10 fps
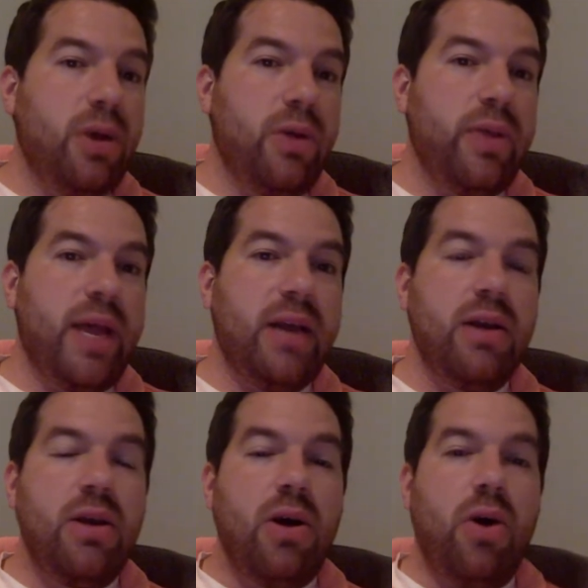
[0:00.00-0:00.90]
on that
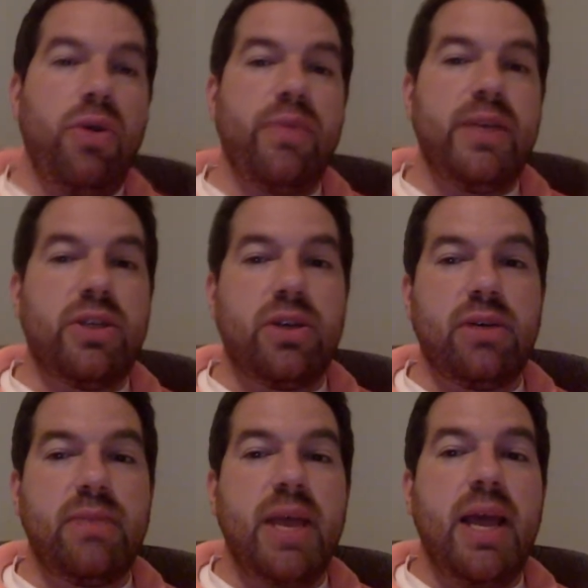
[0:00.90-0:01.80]
on the
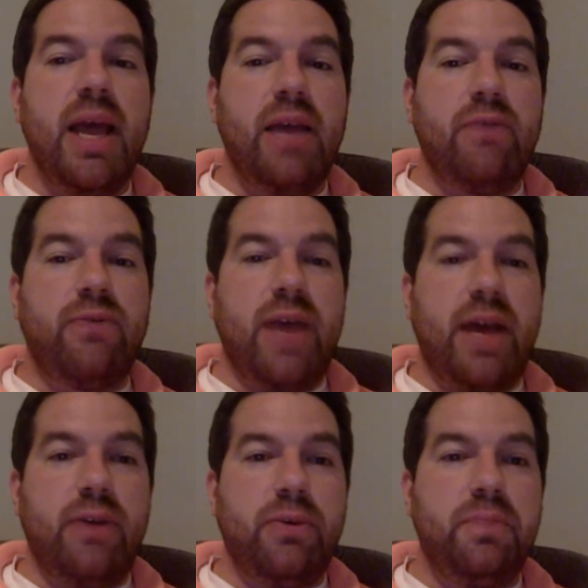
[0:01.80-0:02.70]
midterm and
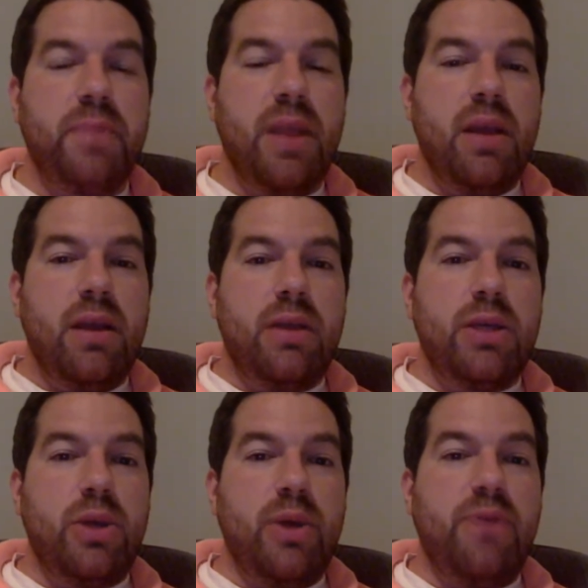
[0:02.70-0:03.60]
final. So
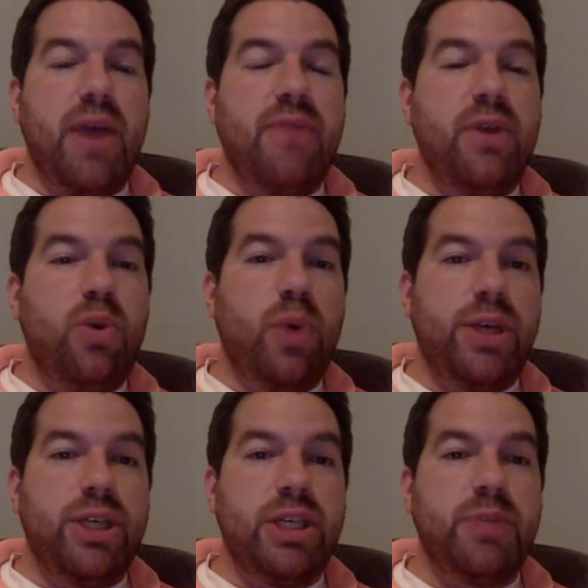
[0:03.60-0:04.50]
if you have any
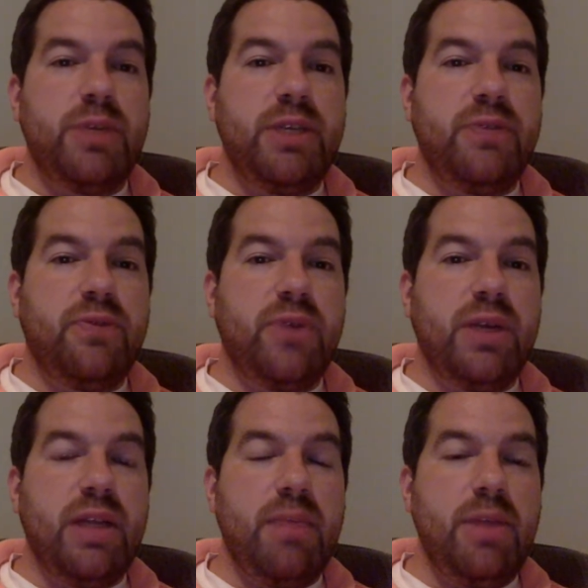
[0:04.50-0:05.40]
questions, please feel free
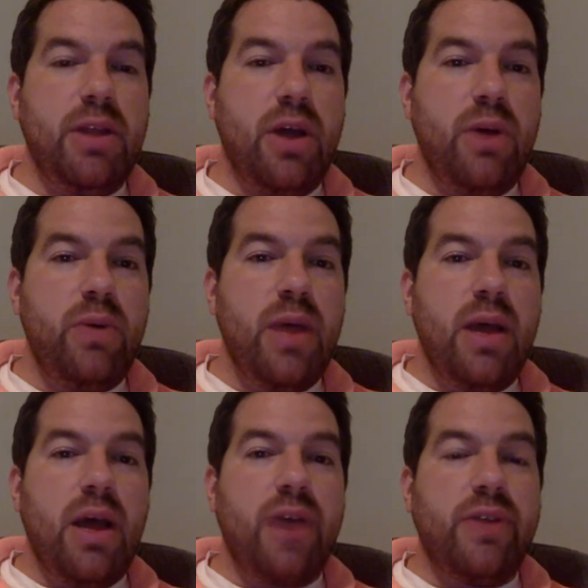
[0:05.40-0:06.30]
to let me know.
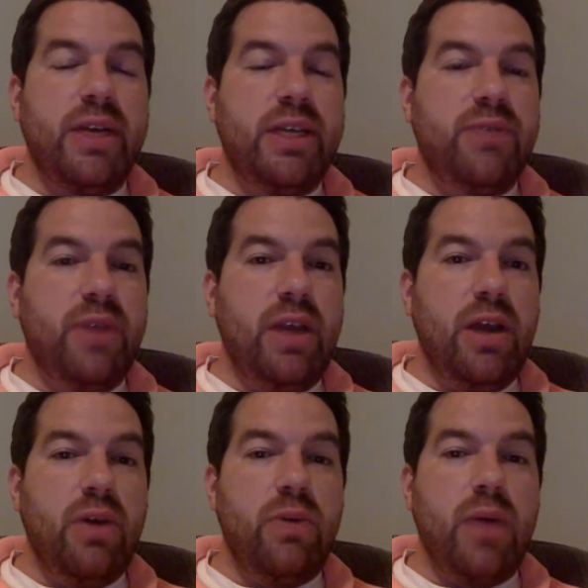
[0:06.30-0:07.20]
The next
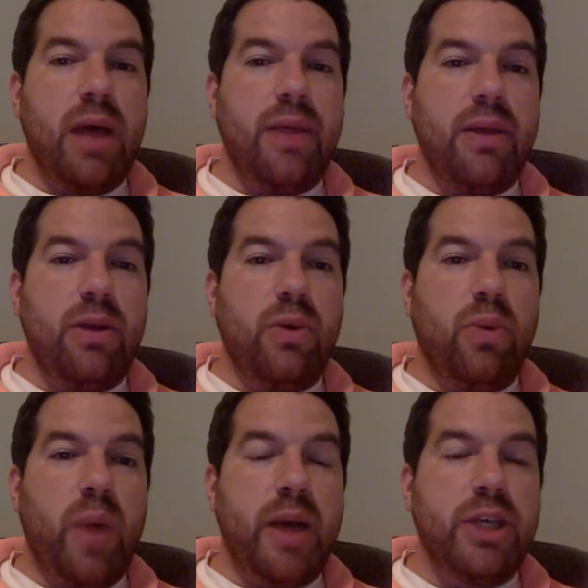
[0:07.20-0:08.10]
video that you'll
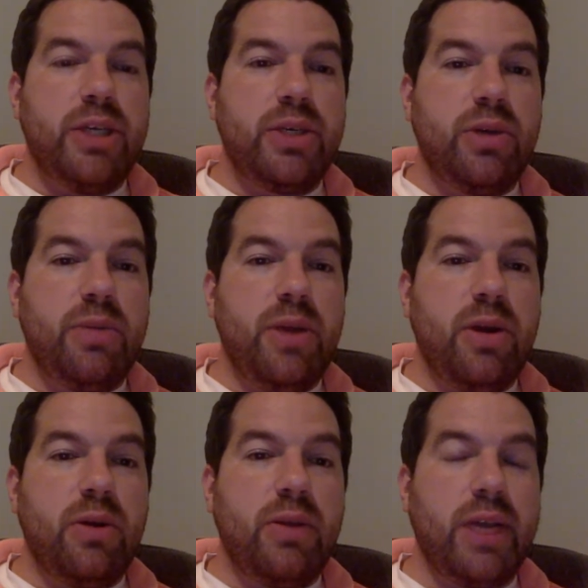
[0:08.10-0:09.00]
watch is going to be
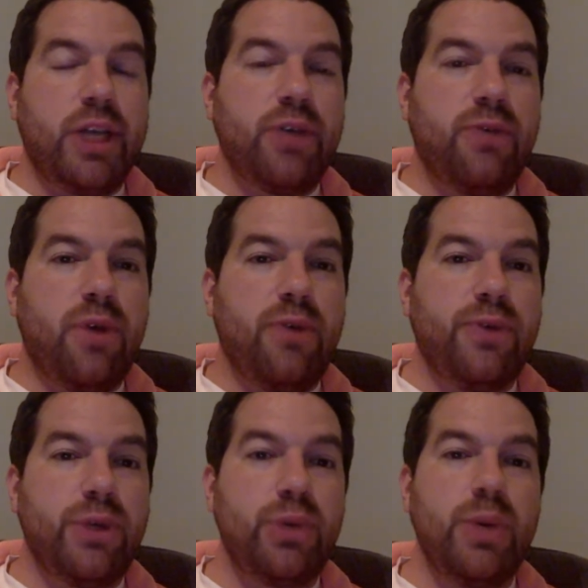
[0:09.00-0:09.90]
our lecture for our
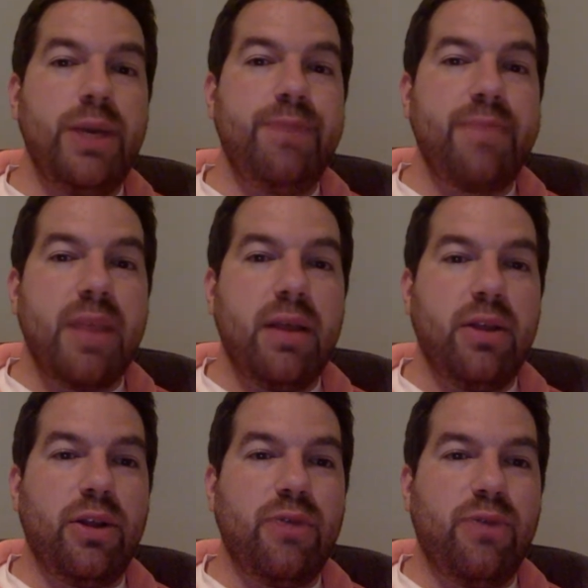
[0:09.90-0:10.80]
first week. I'm
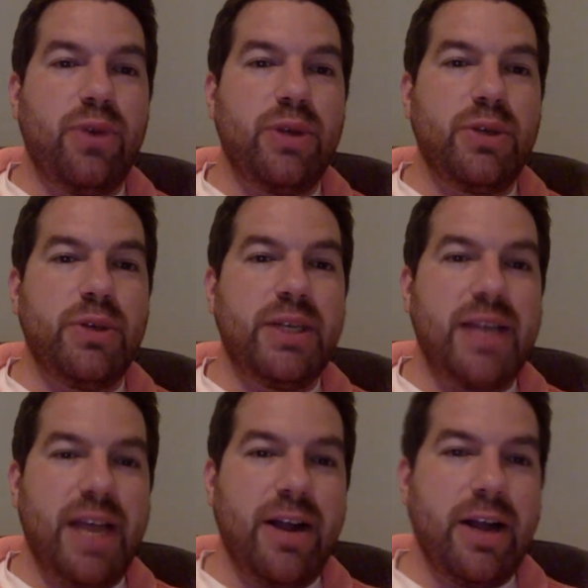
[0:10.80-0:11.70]
looking forward to it.
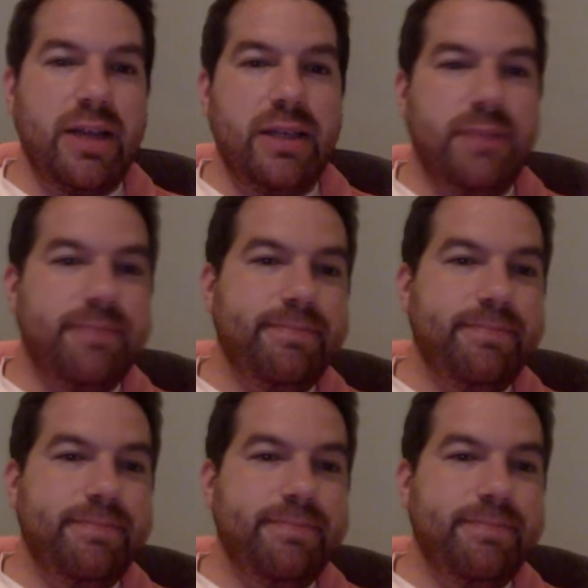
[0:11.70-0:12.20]
Take care, guys.